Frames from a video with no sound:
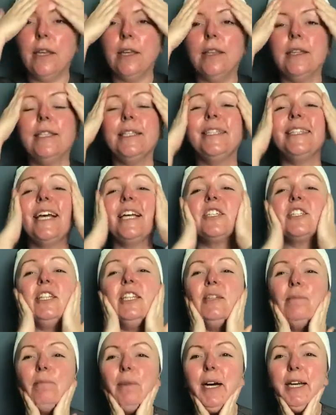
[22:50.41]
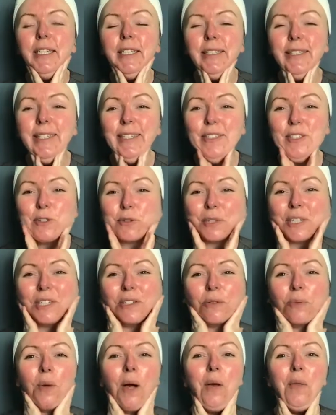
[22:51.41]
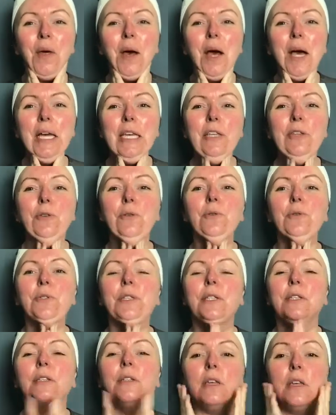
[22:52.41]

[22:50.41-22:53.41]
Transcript: this is actually my sunscreen as well that I use